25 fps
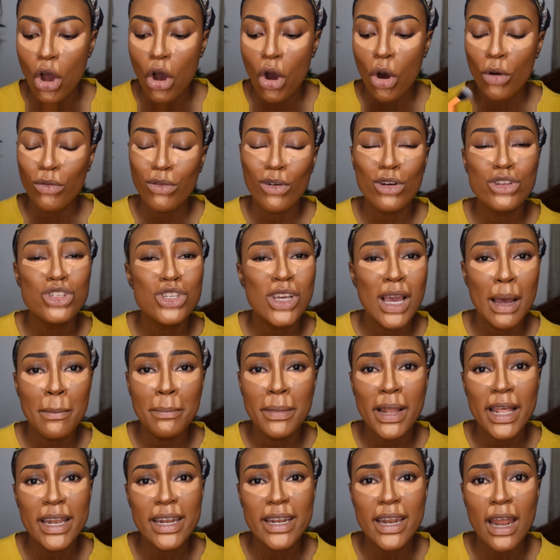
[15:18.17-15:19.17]
Of course, you can
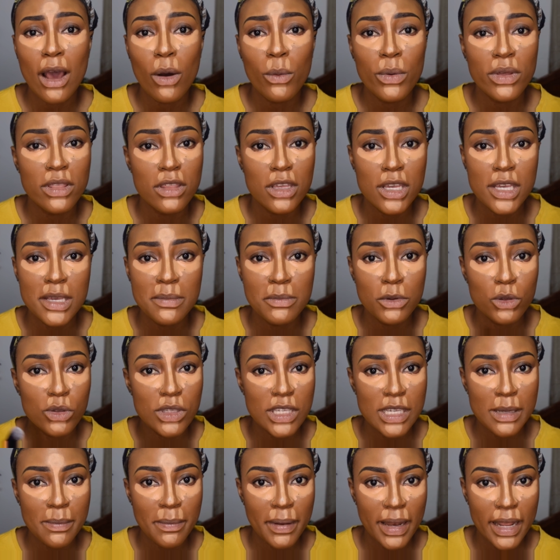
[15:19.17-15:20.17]
blend it out with the
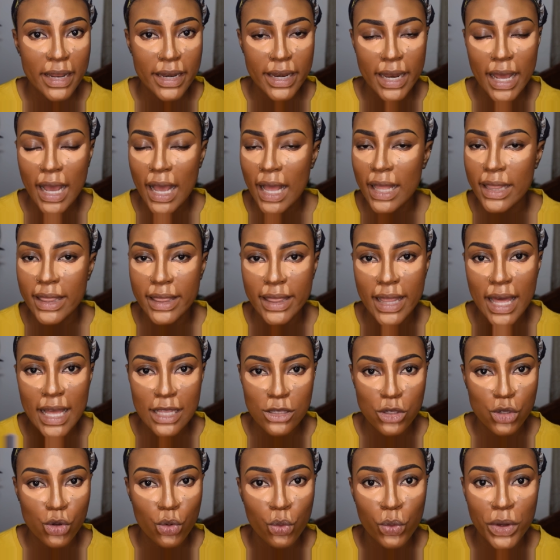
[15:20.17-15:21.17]
beauty blender,
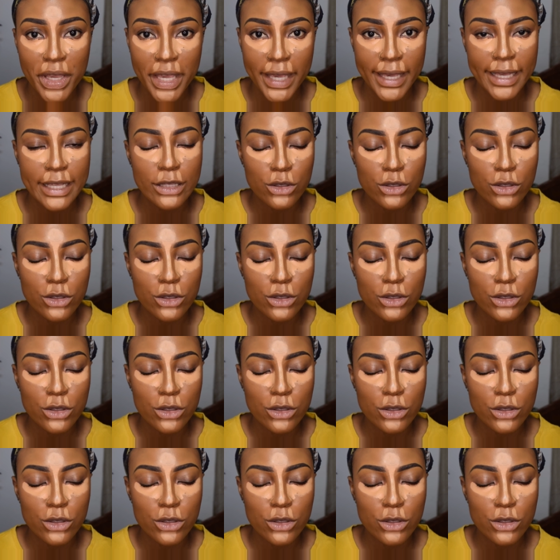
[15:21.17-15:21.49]
that's okay